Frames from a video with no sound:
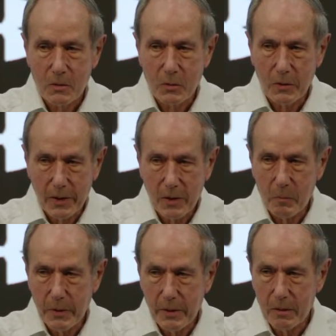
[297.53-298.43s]
So at the end of the
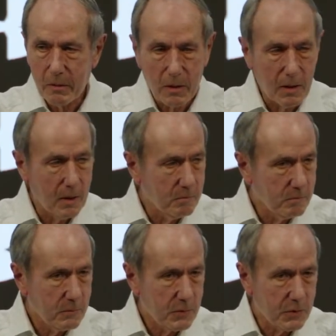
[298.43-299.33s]
meeting,
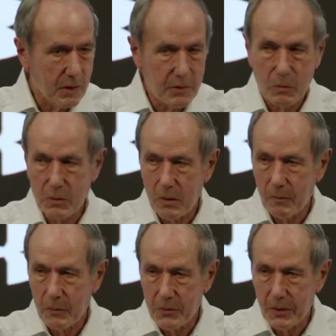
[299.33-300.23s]
Sashi was
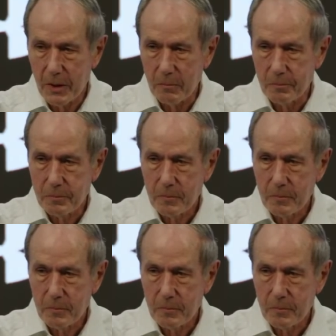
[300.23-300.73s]
offered the job.